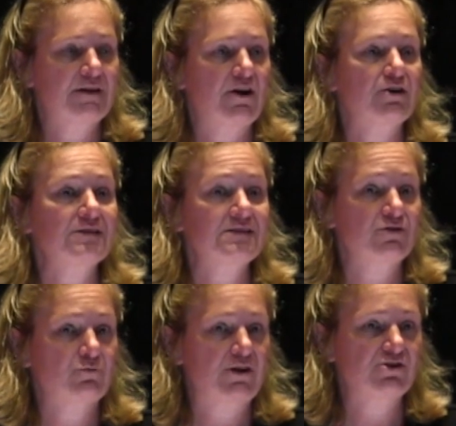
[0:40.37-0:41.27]
care
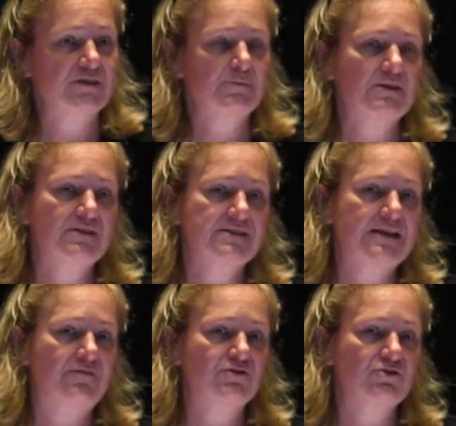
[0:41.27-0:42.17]
considerations. But this
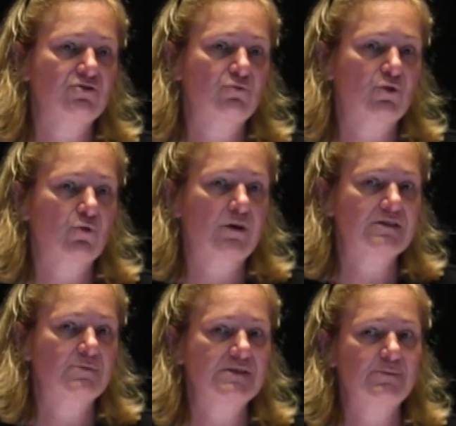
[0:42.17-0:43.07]
afternoon we're
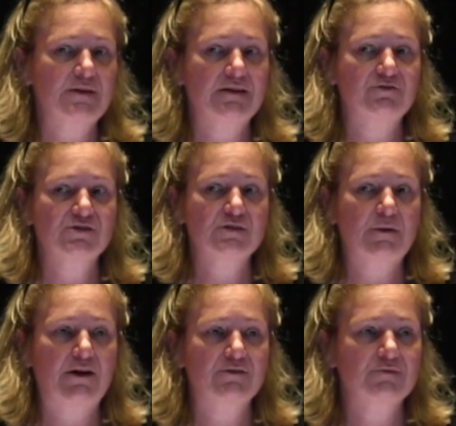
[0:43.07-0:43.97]
going to be speaking just
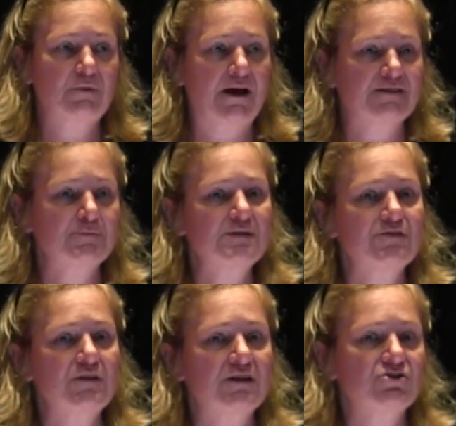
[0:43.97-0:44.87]
about
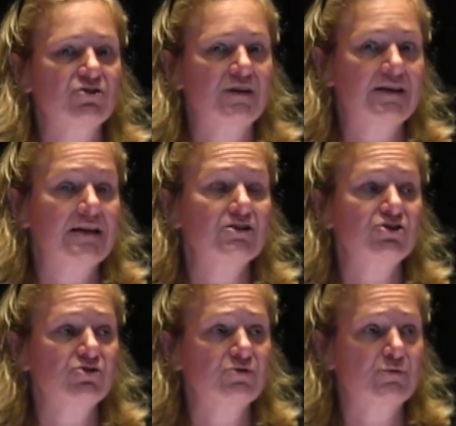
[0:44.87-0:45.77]
specific
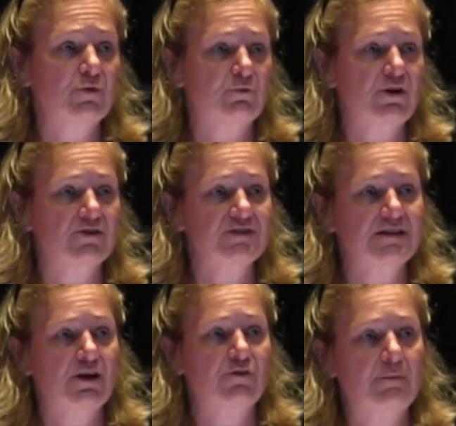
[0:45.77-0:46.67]
issues with regards to
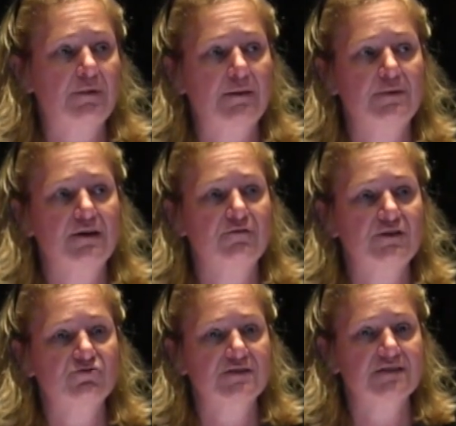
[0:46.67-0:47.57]
care that may be of
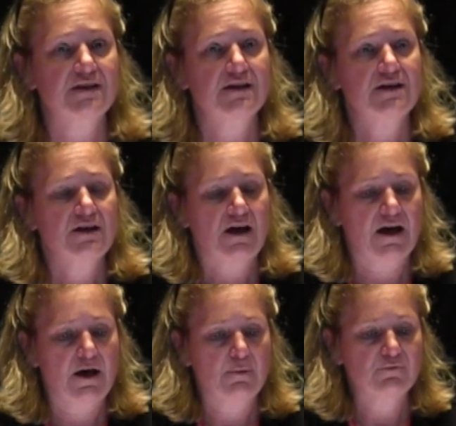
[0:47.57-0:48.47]
interest
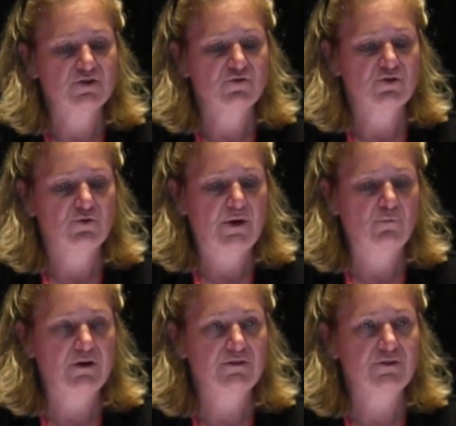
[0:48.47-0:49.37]
to you. And
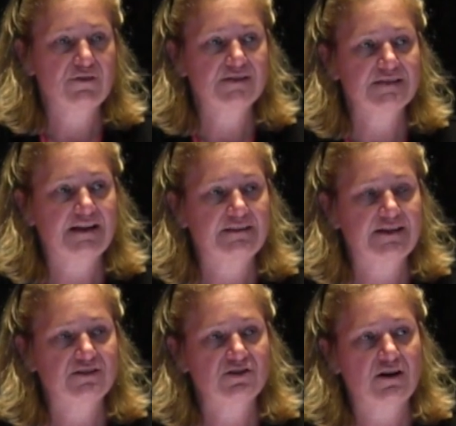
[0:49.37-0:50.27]
one of the things that I'd
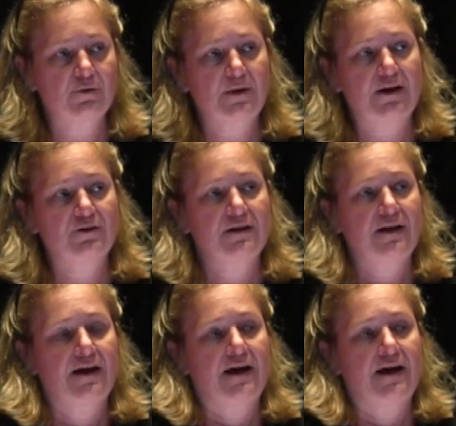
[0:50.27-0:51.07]
like to talk about